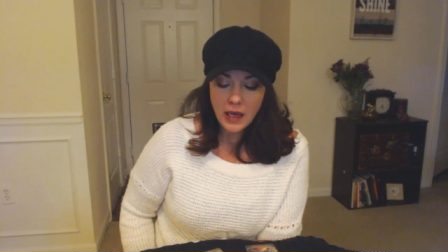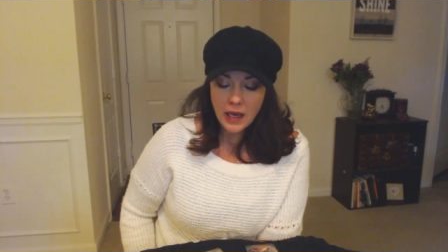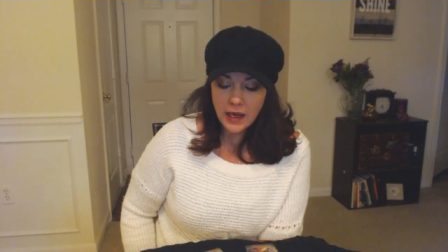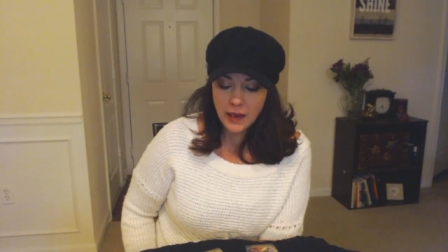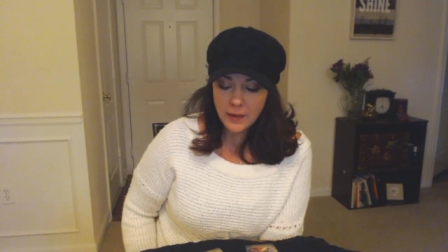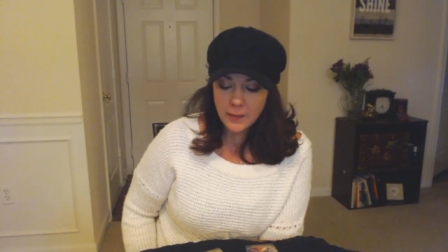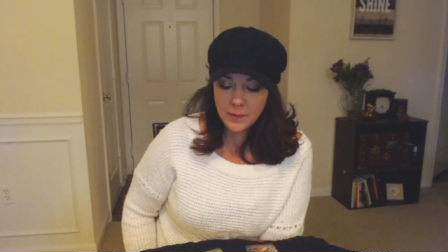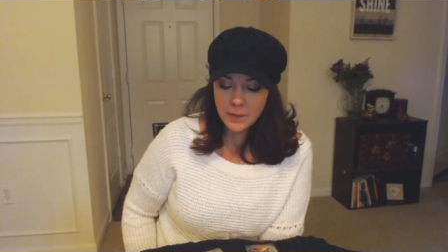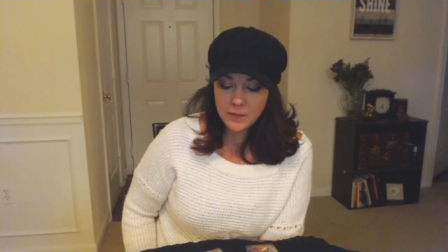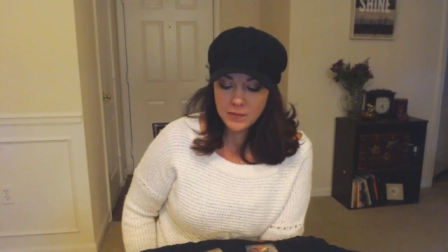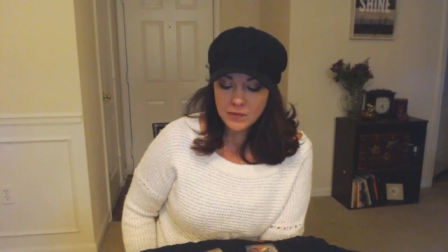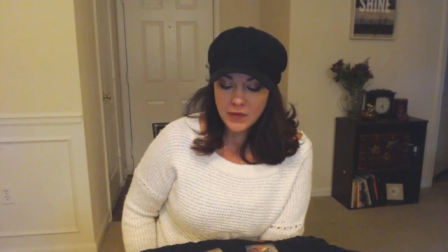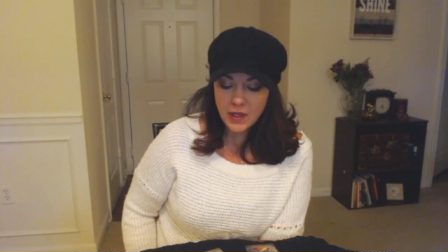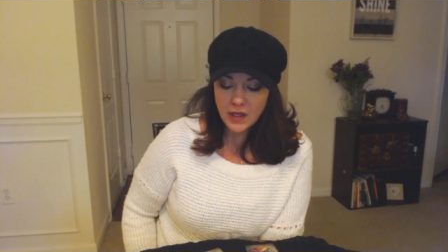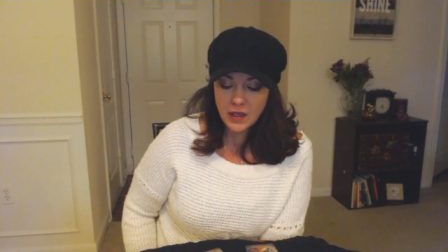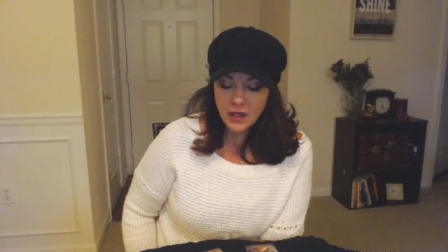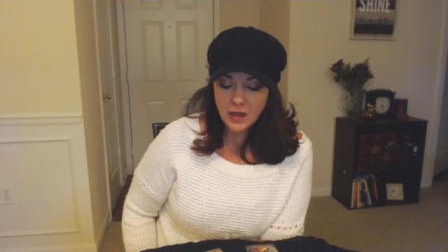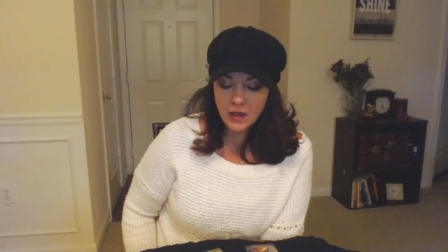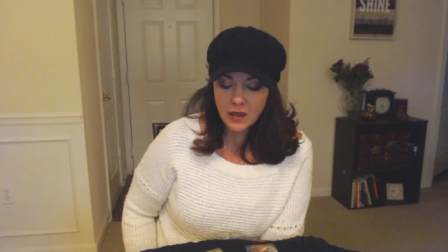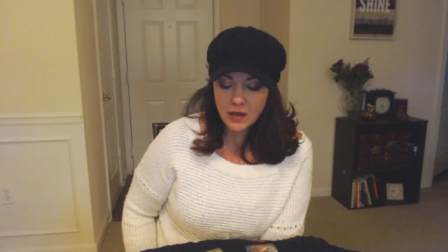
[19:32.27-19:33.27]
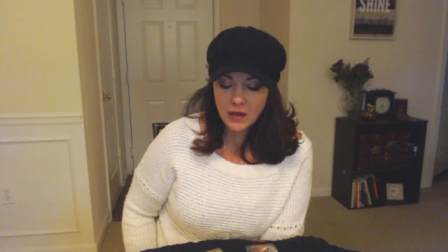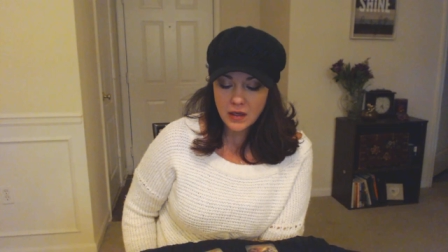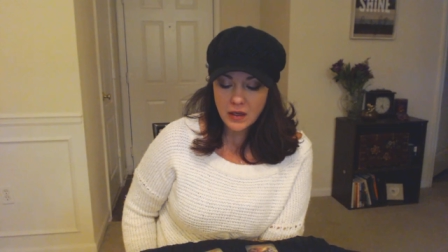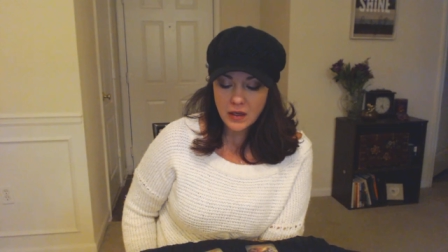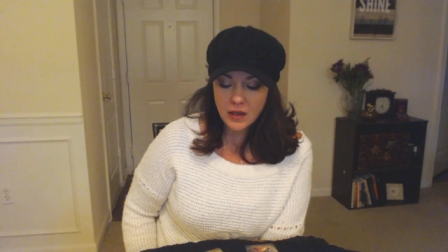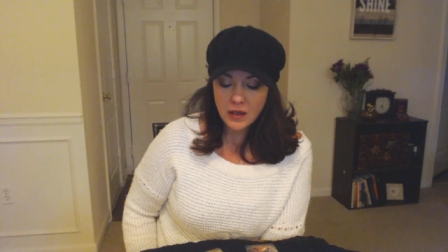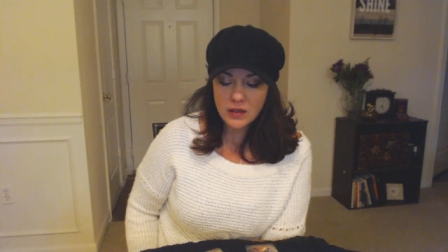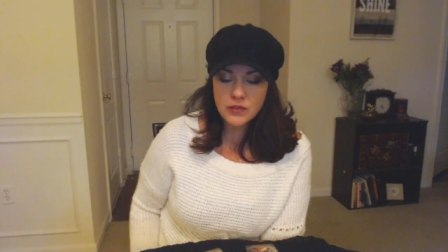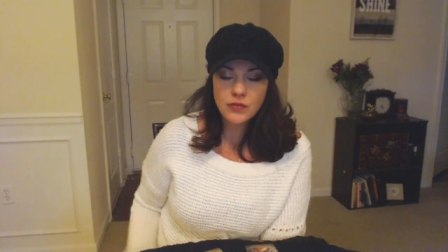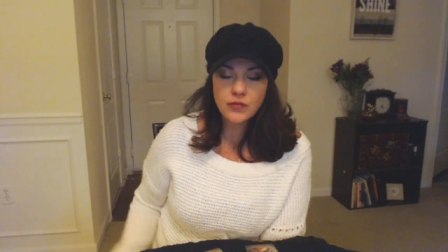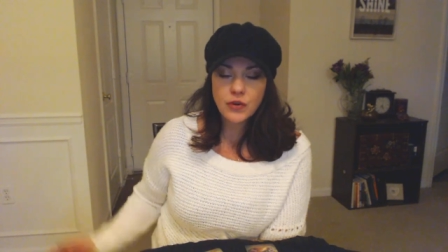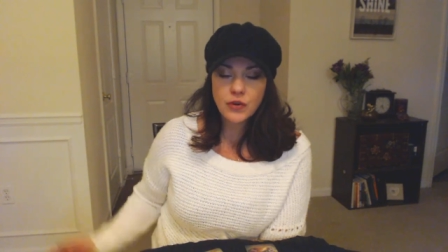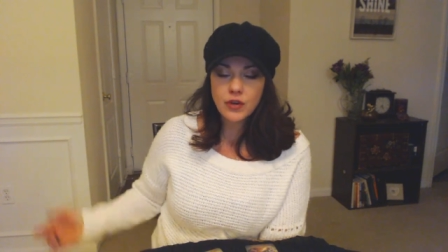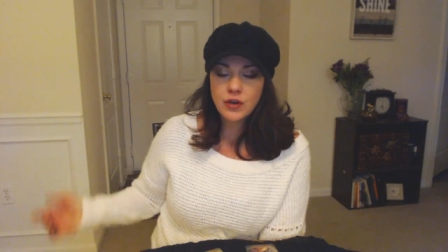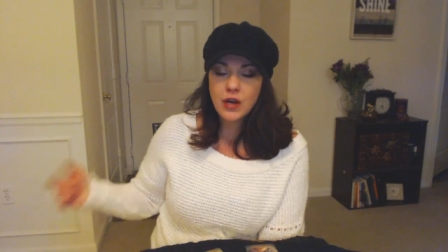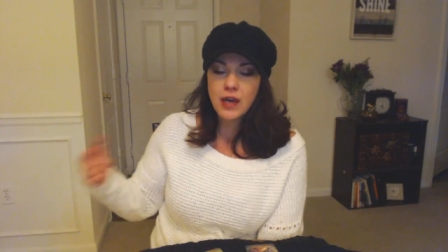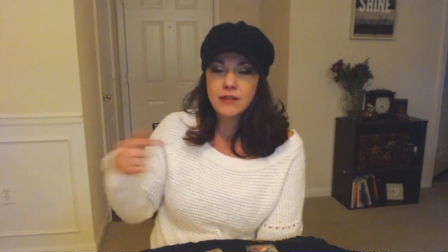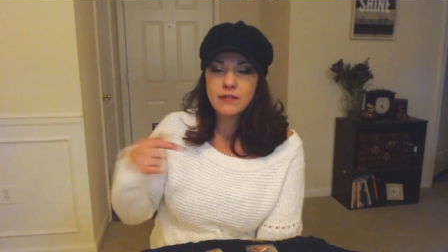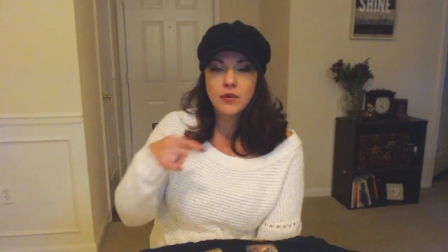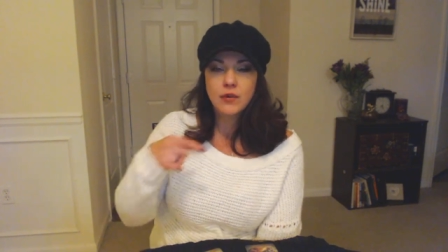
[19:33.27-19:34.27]
um, the it's
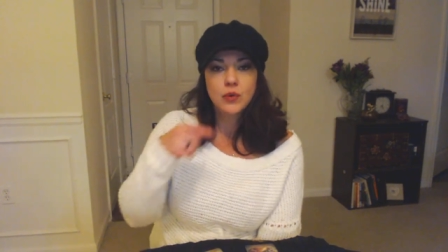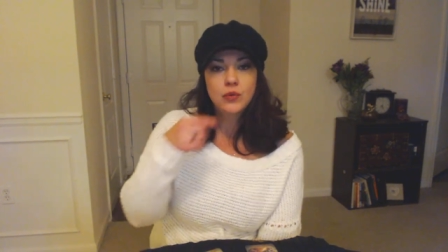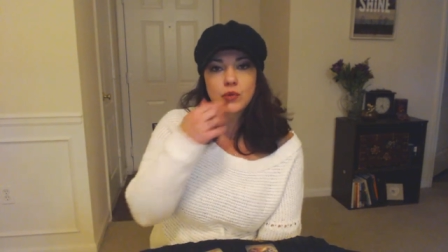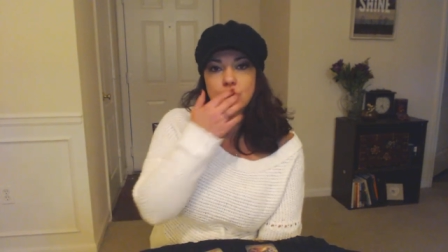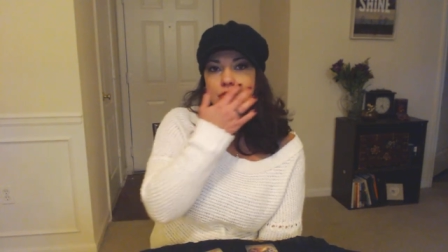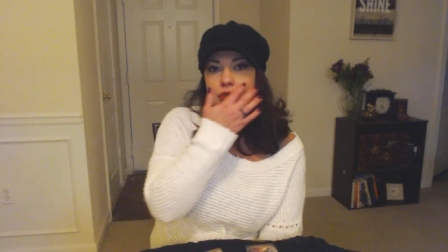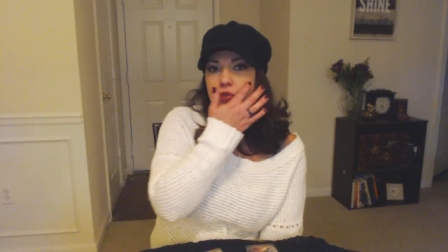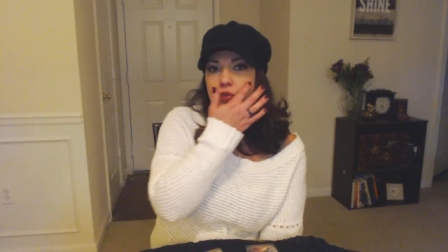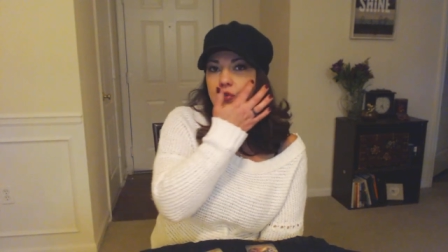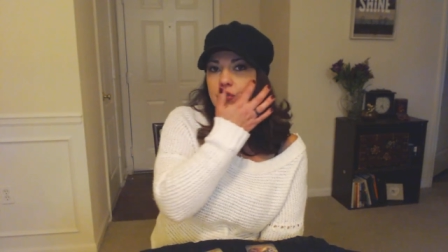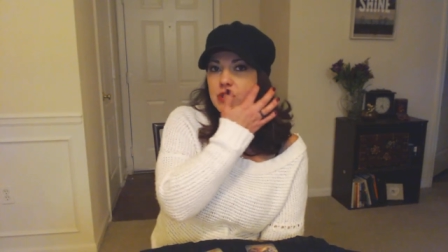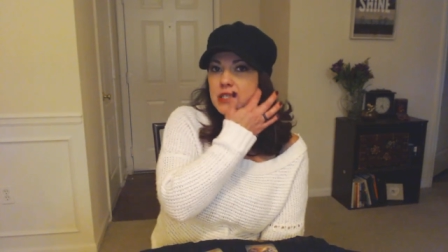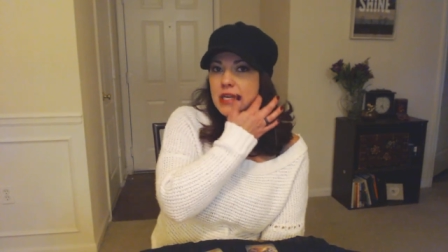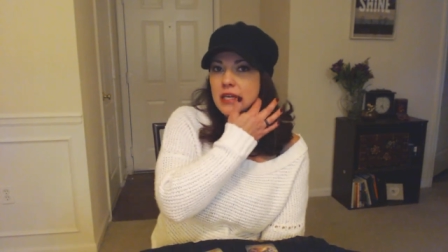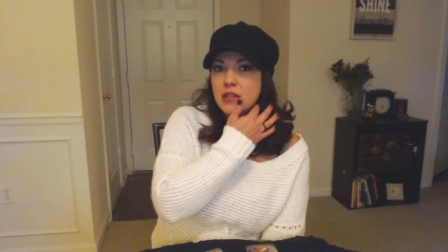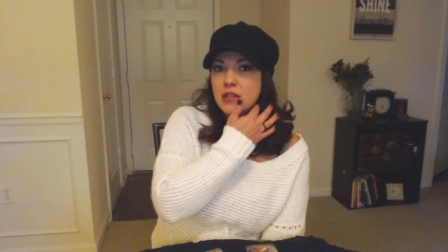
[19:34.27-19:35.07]
for iPhone users,